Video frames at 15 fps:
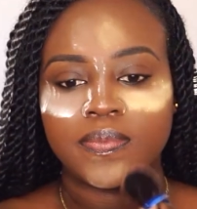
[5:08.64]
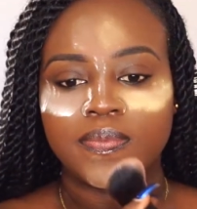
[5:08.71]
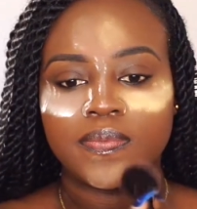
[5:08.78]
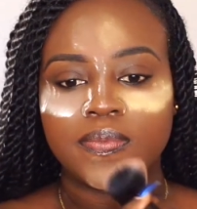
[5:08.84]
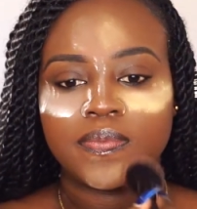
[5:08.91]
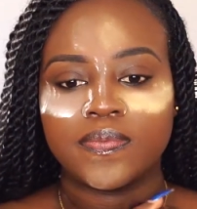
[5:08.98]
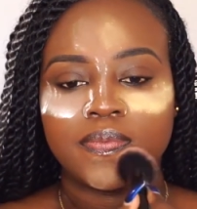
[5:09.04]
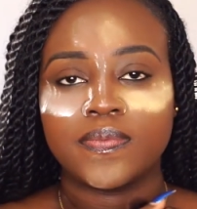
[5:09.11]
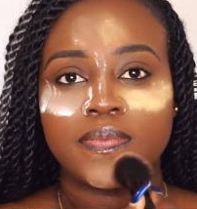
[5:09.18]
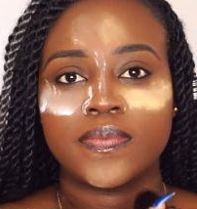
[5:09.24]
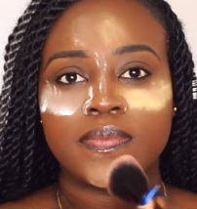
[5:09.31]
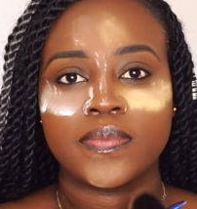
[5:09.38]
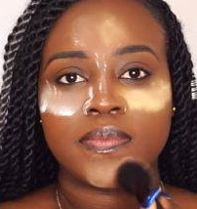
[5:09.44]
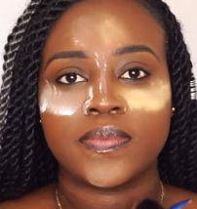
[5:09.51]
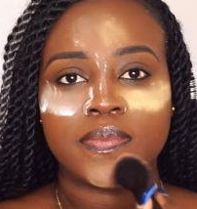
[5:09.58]

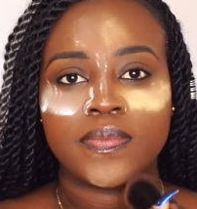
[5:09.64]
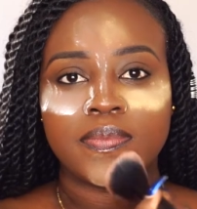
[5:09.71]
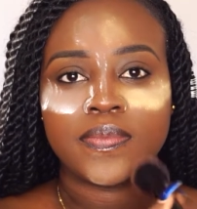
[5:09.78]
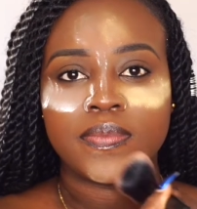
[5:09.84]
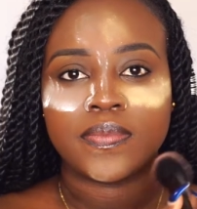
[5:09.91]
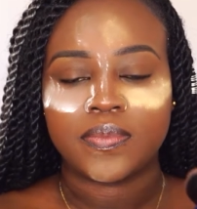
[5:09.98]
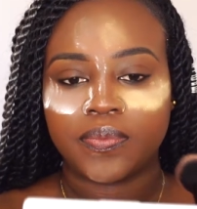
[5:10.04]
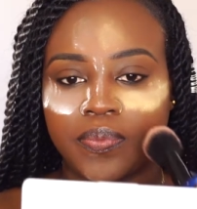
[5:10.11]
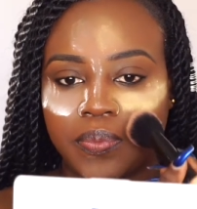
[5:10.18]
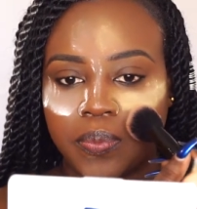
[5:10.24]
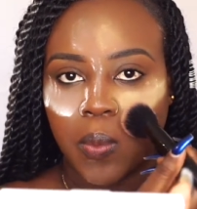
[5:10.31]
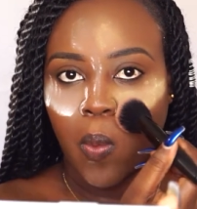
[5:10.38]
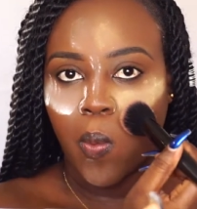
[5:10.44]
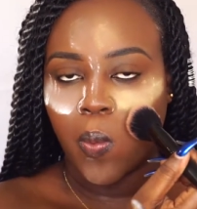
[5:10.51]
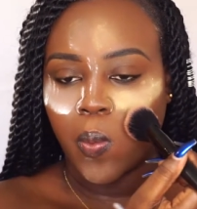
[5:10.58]

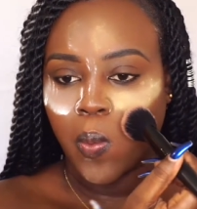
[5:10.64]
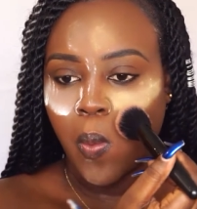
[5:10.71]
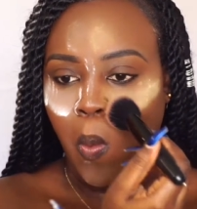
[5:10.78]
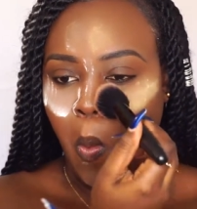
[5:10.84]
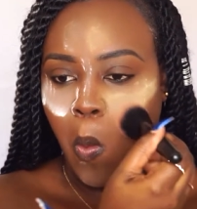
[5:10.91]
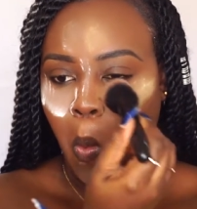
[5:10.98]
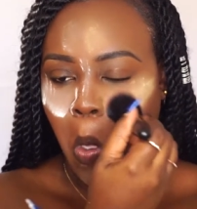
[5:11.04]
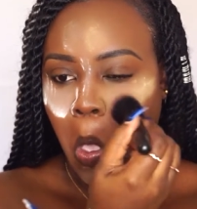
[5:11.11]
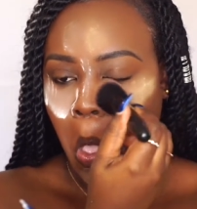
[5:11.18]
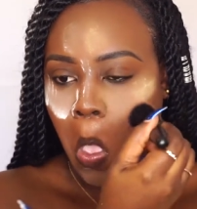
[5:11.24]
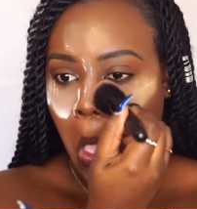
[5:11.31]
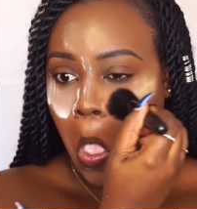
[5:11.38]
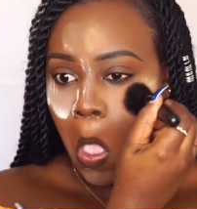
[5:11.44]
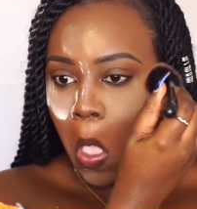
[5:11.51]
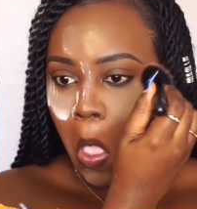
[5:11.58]

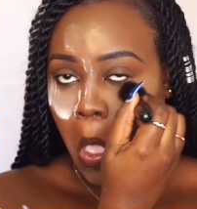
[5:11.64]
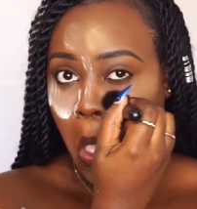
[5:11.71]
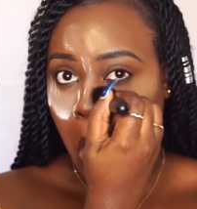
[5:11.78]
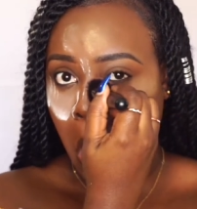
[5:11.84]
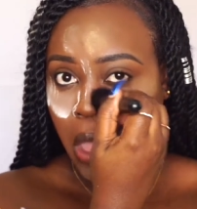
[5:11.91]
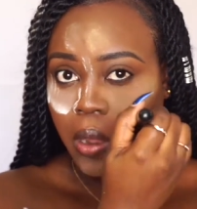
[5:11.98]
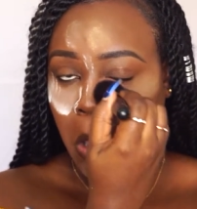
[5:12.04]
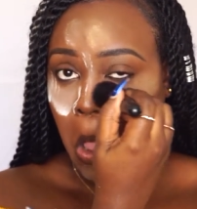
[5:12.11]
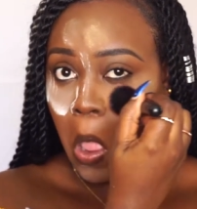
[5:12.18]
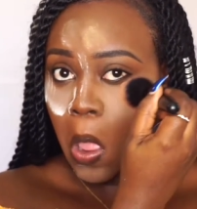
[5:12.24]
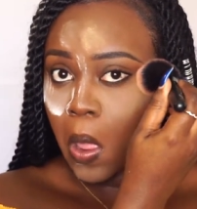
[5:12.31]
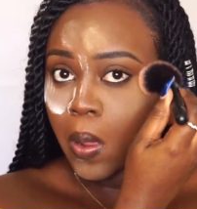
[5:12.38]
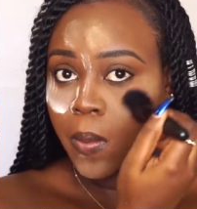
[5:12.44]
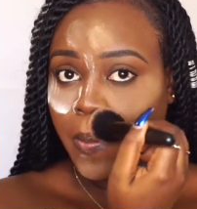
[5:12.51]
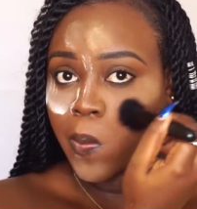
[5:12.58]

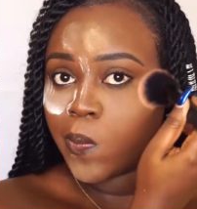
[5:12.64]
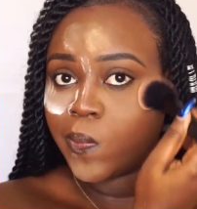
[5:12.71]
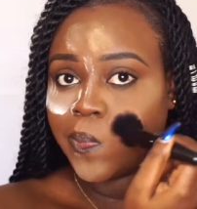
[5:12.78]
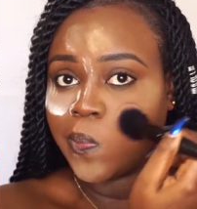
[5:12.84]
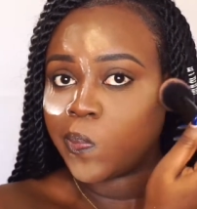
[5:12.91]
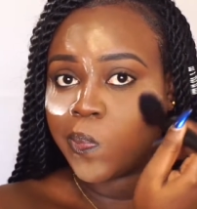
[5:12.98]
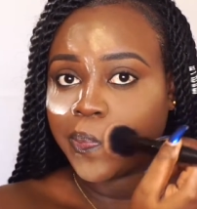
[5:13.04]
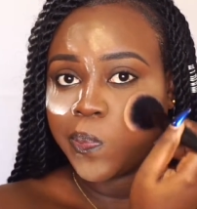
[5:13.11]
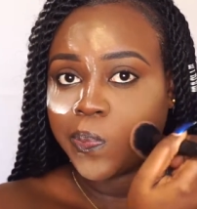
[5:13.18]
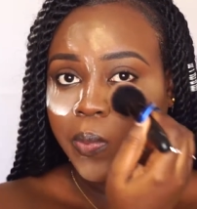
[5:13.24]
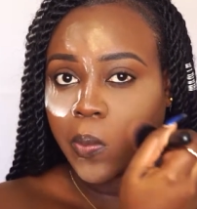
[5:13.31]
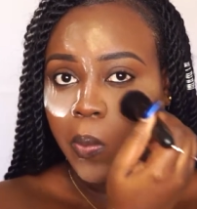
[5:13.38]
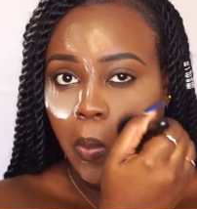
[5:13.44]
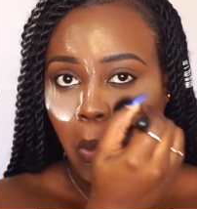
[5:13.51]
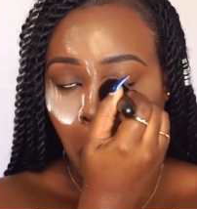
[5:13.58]

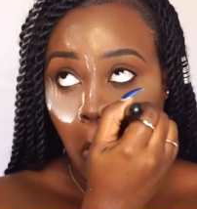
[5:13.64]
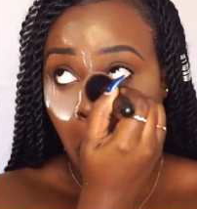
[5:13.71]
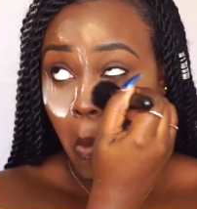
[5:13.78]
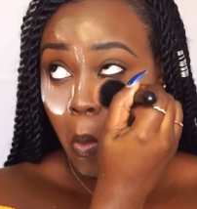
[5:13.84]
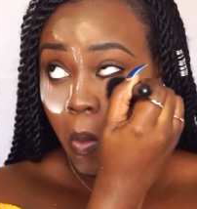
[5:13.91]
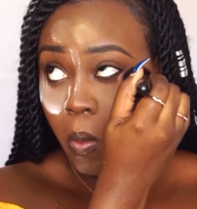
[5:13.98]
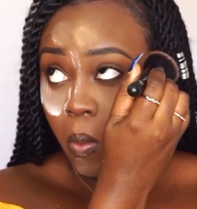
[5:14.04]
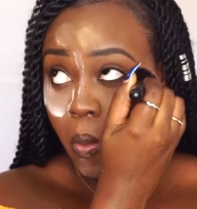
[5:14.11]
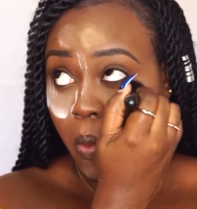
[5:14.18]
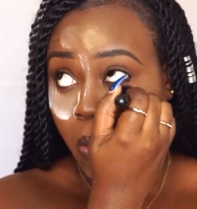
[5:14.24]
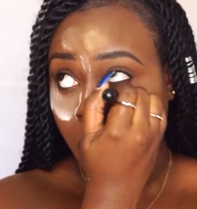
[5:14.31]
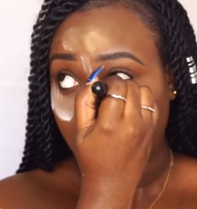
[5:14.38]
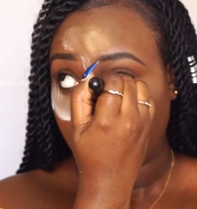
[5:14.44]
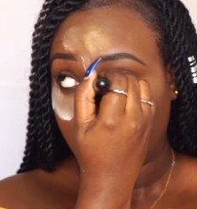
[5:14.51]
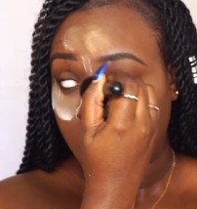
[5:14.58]

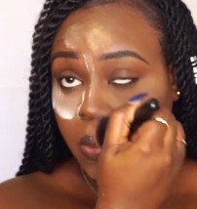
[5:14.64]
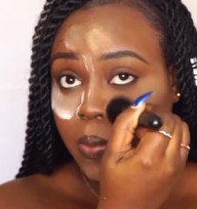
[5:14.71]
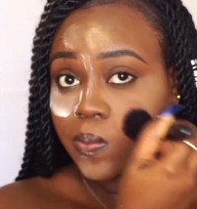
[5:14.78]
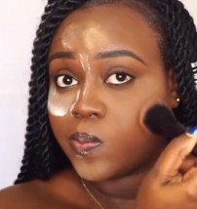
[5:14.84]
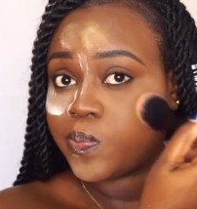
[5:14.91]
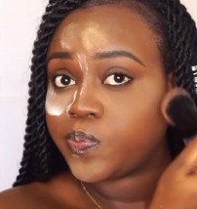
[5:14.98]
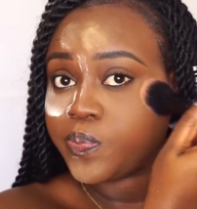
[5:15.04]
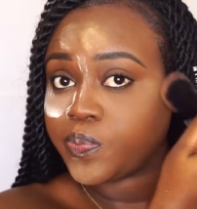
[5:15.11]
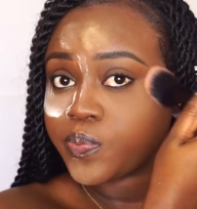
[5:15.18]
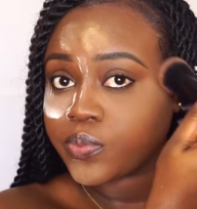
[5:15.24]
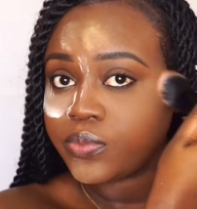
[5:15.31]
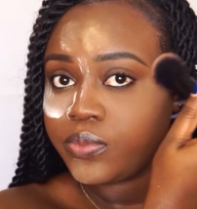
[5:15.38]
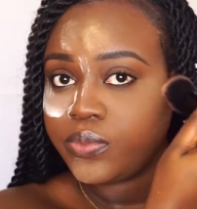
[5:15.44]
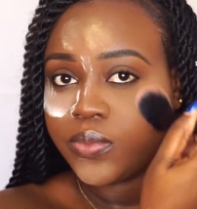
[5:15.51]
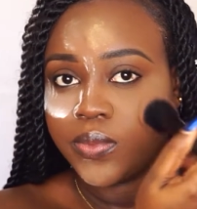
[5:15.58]

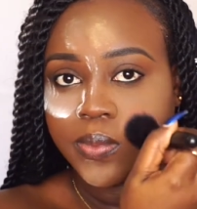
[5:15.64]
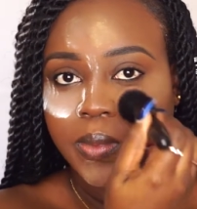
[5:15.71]
[no speech]